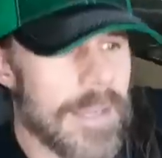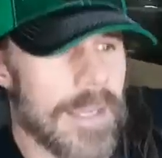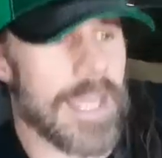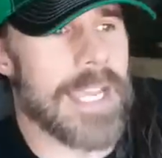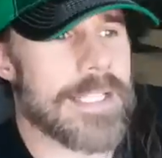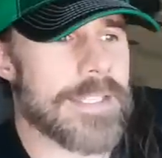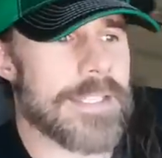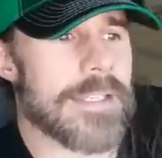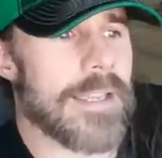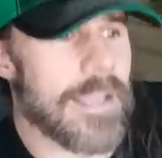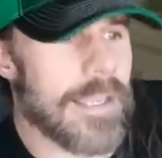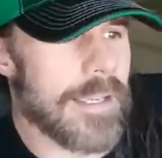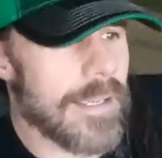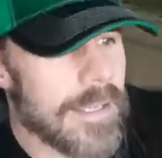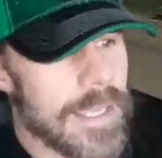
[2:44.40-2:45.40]
It's
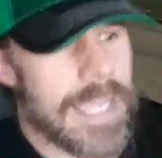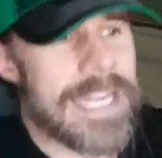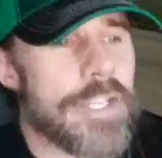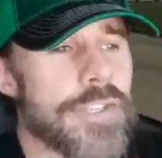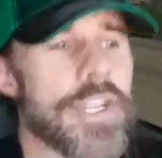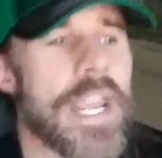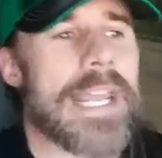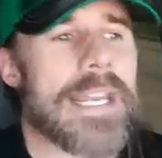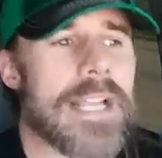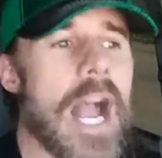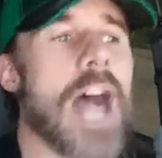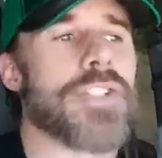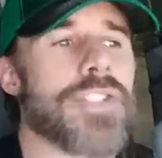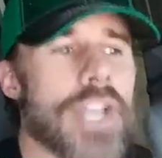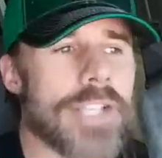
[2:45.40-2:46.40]
initiating
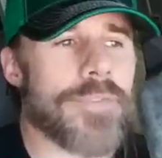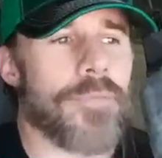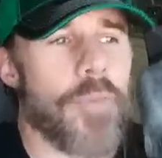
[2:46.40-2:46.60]
unjust